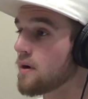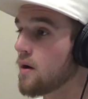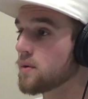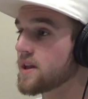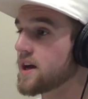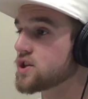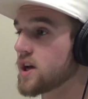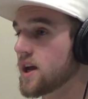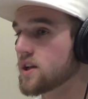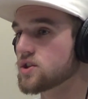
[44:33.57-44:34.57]
Let me help you
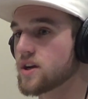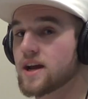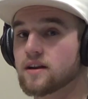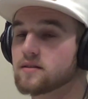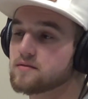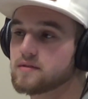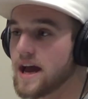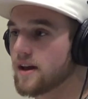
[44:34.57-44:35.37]
out with that change.